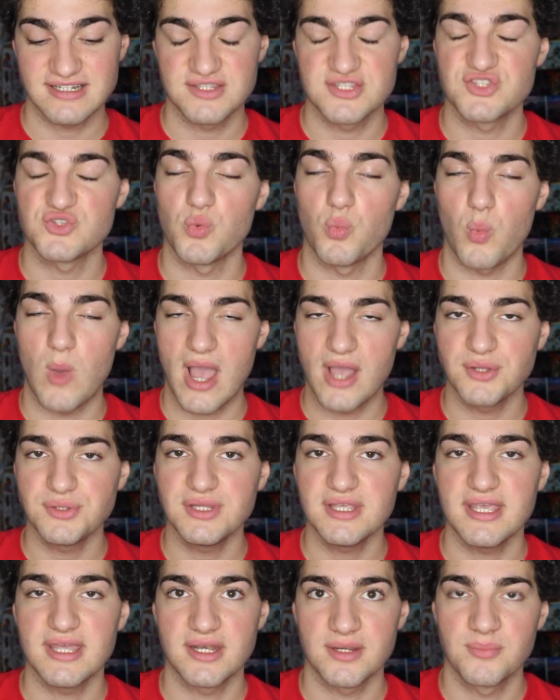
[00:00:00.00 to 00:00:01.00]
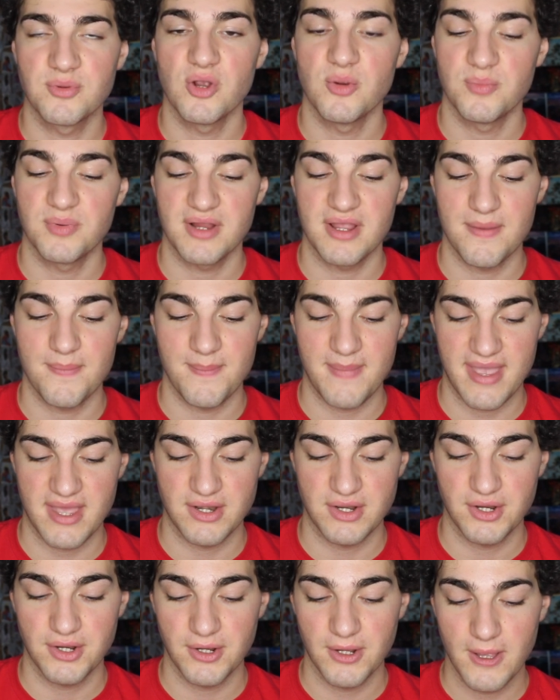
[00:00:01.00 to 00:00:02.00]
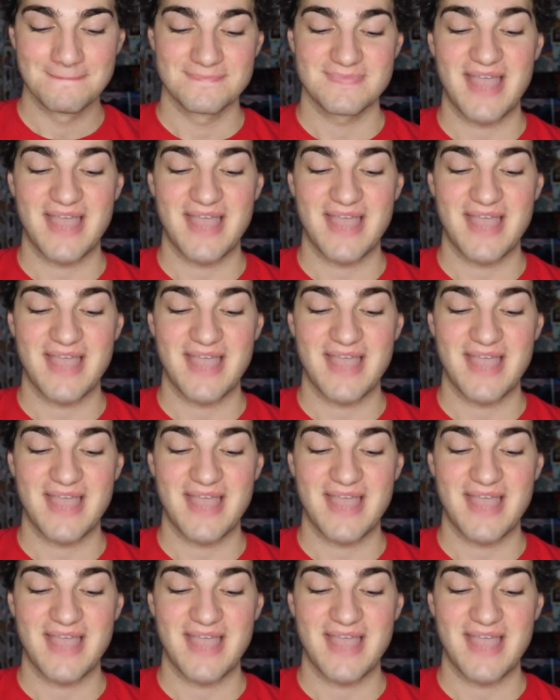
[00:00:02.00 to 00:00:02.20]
in this wildly inappropriate manner.